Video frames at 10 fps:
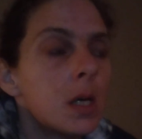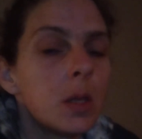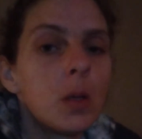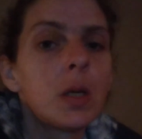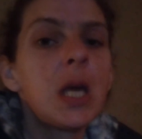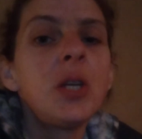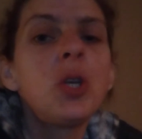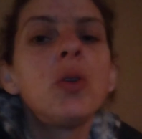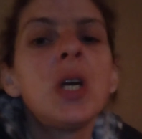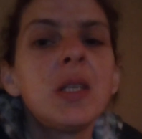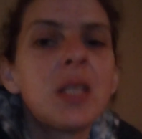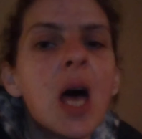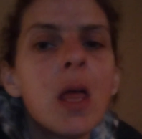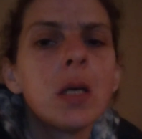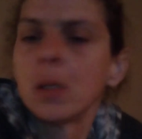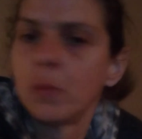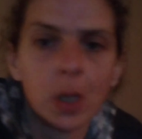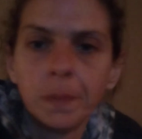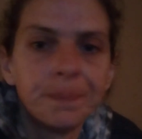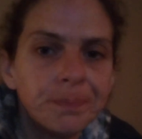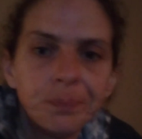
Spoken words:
They're like, can't you just tell us? No.